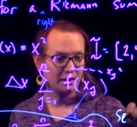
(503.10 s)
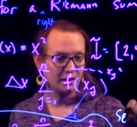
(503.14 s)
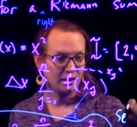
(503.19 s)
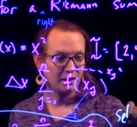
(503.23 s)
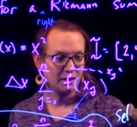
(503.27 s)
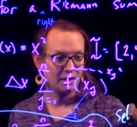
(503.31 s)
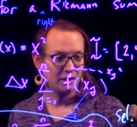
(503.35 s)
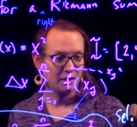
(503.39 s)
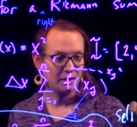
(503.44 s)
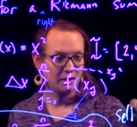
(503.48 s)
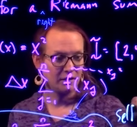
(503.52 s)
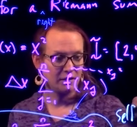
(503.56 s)

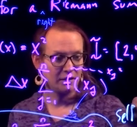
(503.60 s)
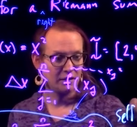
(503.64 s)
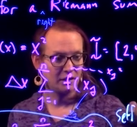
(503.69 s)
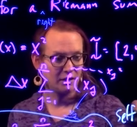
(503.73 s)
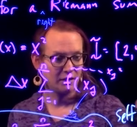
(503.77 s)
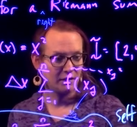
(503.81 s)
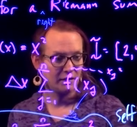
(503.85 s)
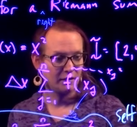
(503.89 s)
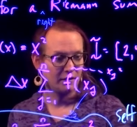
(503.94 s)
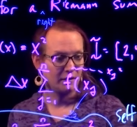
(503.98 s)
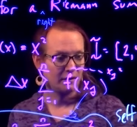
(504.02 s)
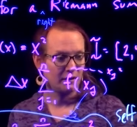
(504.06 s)

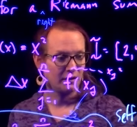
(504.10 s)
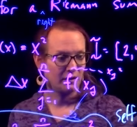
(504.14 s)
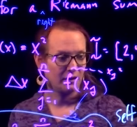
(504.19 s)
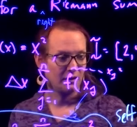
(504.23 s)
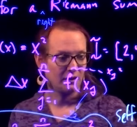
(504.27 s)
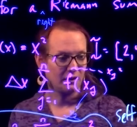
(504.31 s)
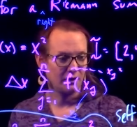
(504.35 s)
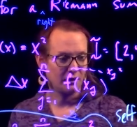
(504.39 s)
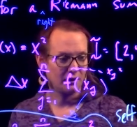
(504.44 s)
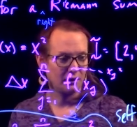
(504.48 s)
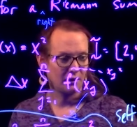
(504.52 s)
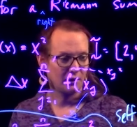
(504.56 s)

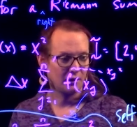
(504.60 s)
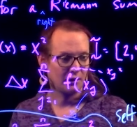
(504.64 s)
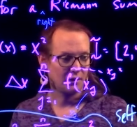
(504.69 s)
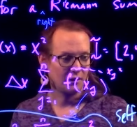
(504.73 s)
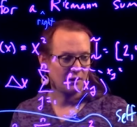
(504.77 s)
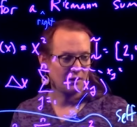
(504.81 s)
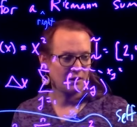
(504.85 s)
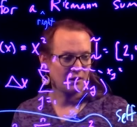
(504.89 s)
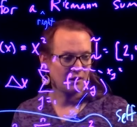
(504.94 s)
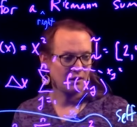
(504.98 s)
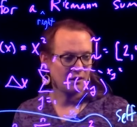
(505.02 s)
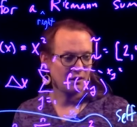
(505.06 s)

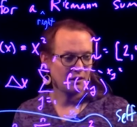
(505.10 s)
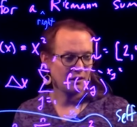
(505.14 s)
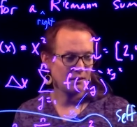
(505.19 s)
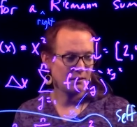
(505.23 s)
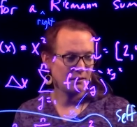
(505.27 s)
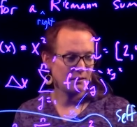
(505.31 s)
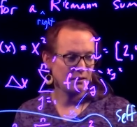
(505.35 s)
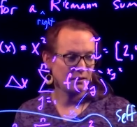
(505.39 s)
(silence)